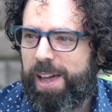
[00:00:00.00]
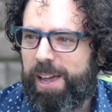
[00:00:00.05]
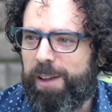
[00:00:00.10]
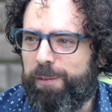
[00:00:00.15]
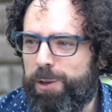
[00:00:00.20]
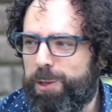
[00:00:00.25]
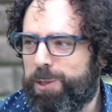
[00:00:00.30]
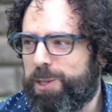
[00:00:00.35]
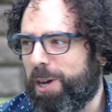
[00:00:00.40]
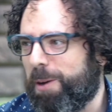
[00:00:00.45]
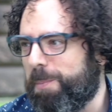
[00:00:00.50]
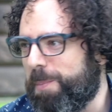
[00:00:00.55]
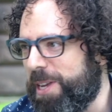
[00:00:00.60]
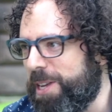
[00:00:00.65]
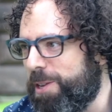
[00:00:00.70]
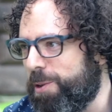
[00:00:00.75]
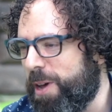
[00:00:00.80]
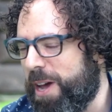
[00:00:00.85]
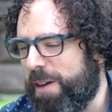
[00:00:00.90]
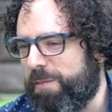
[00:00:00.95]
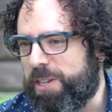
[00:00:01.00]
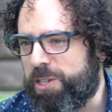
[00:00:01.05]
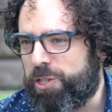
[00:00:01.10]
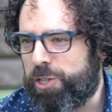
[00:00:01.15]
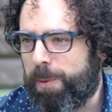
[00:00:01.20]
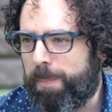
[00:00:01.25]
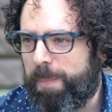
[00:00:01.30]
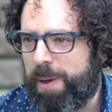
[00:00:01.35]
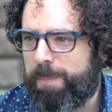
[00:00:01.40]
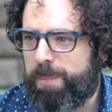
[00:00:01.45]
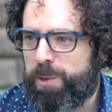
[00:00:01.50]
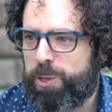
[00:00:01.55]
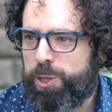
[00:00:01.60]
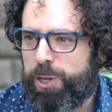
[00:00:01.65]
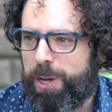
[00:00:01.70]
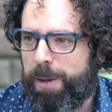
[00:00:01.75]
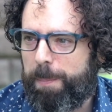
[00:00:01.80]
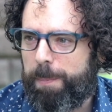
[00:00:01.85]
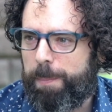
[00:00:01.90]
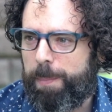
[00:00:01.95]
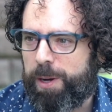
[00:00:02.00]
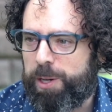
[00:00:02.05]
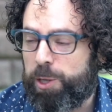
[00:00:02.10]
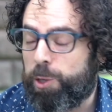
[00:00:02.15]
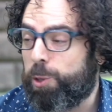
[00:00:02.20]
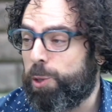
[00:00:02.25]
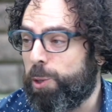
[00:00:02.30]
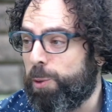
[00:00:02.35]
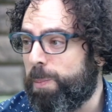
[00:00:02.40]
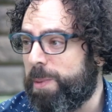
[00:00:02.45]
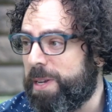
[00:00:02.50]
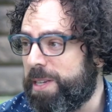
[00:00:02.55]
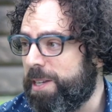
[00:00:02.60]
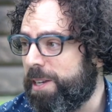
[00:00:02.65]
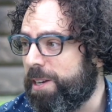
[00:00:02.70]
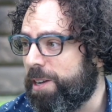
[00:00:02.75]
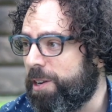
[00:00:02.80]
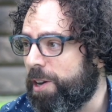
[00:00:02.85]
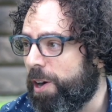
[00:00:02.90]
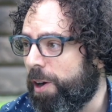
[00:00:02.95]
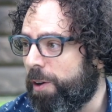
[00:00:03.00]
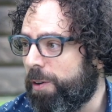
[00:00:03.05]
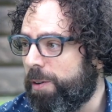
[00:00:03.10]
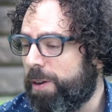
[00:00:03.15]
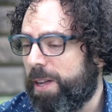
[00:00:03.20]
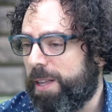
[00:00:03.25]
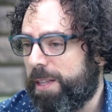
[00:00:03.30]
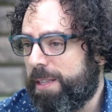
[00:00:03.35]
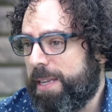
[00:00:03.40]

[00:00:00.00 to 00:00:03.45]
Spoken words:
If you tell me you have a gym membership, but you're too busy to go,